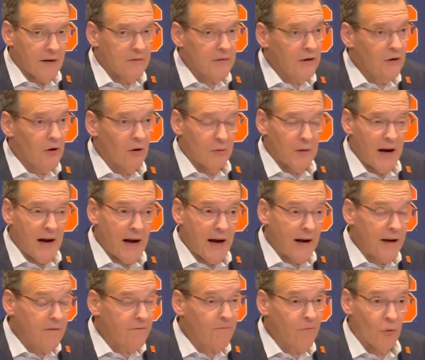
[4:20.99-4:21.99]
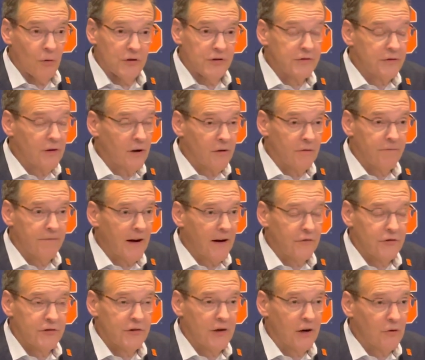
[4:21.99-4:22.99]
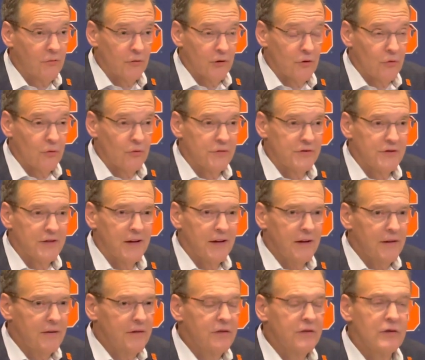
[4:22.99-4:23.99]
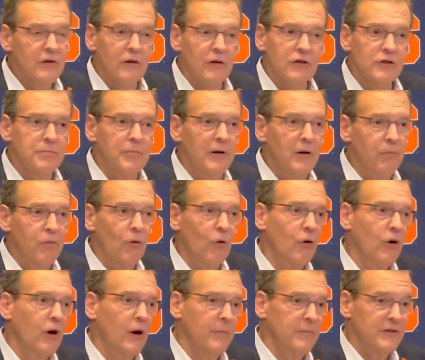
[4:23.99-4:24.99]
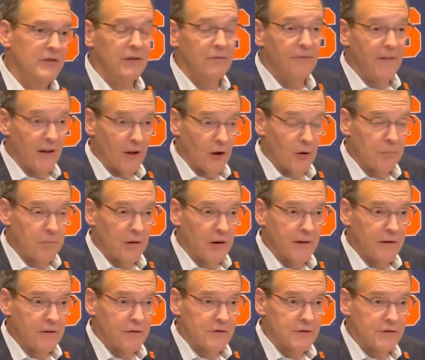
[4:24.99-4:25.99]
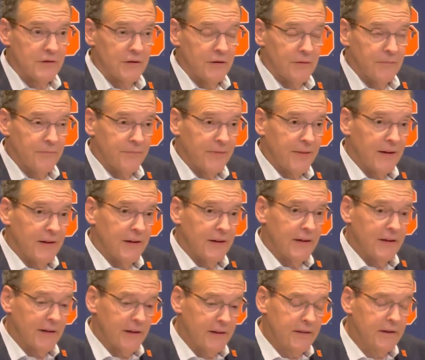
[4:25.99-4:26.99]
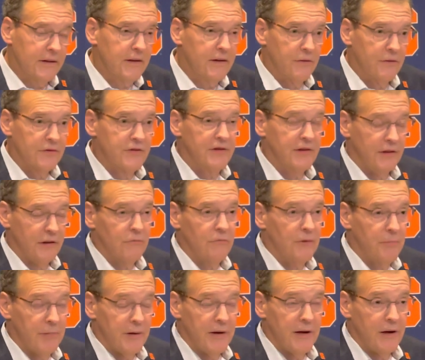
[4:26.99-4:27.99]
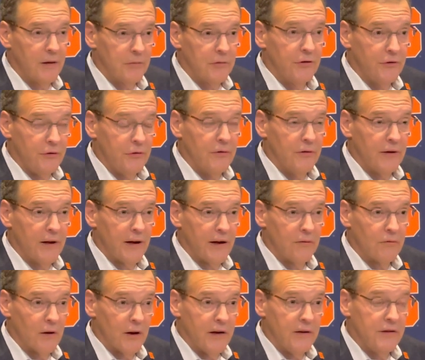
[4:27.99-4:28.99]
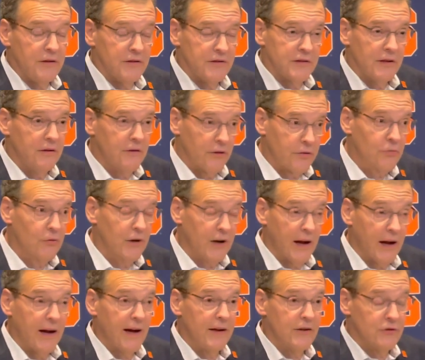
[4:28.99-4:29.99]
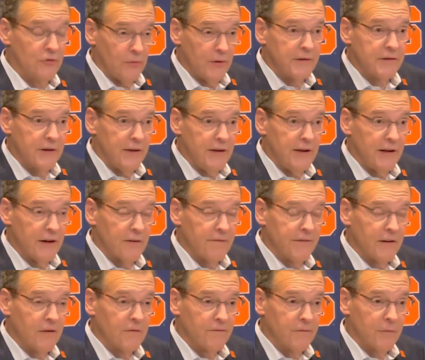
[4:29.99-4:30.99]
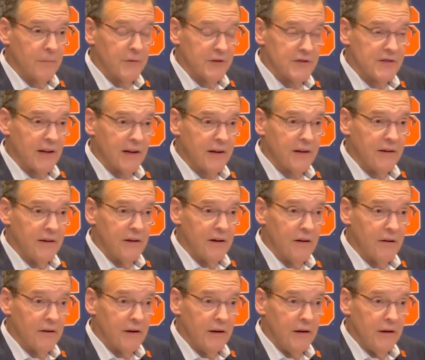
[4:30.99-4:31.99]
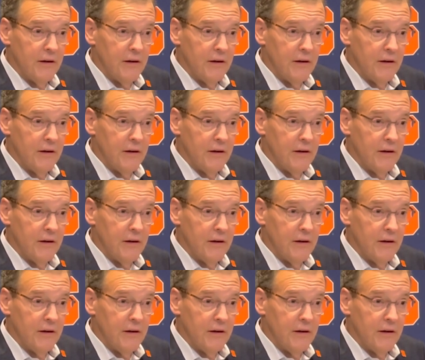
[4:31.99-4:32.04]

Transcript: know, high 4-star, 5-star recruits. This has always been a program that's developed players. And I think you've seen that we've been able to do that, right? You see the 3 guys who went to the NFL from the secondary.